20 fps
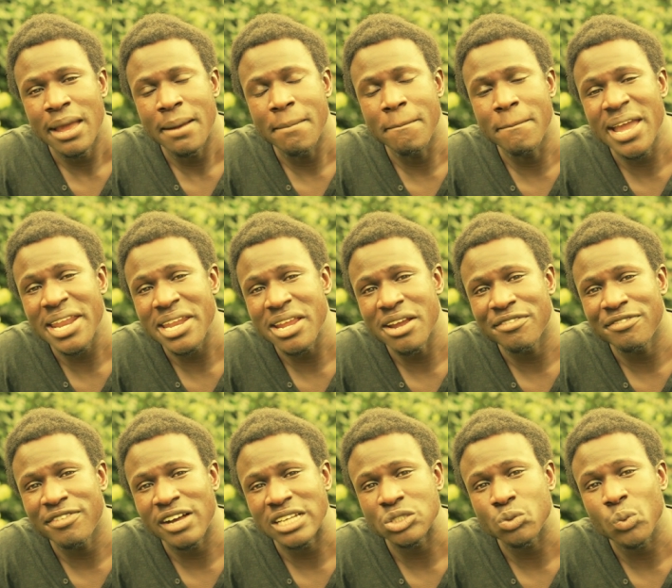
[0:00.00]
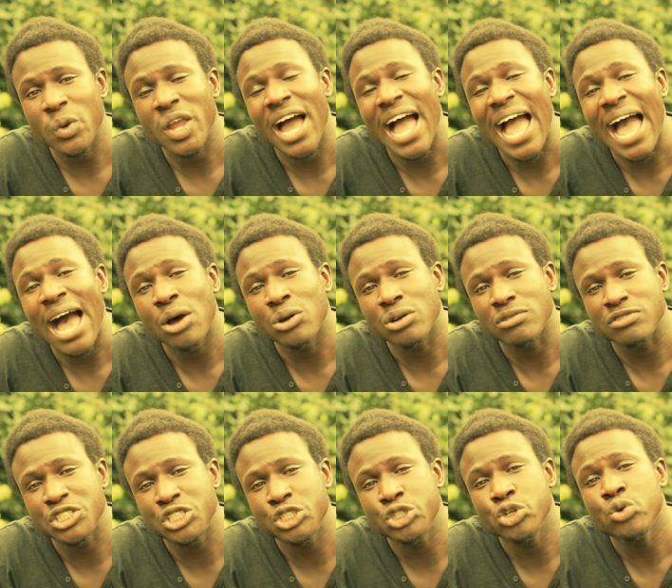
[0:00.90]
Many of us, we are out
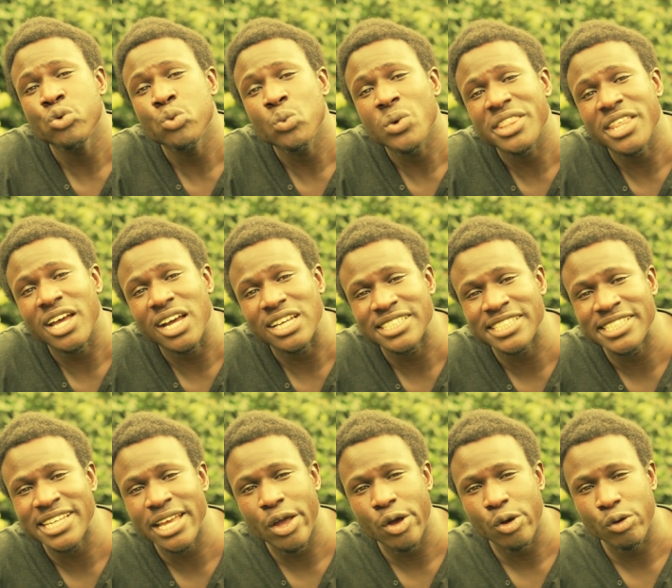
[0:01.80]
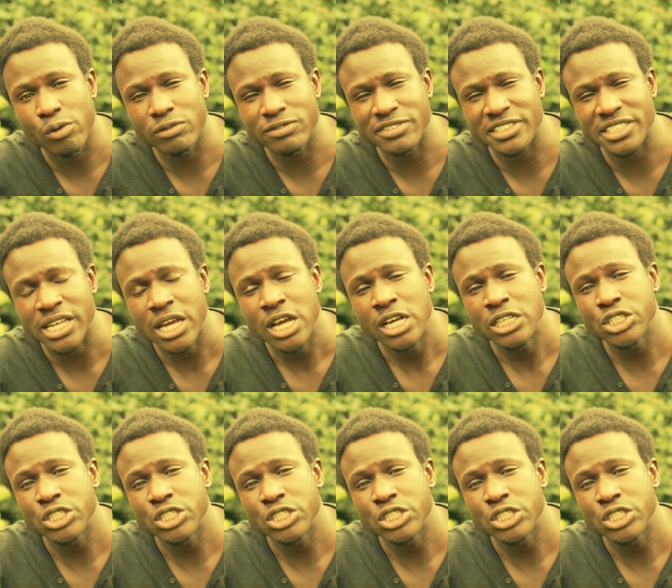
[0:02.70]
of tune with ourselves,